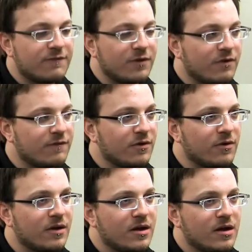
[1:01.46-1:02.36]

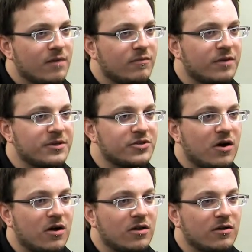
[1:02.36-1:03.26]
For pretty much
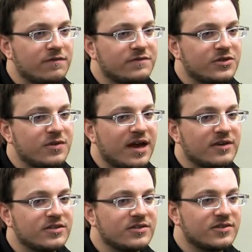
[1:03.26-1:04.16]
all of
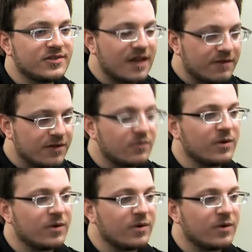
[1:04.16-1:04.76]
2007,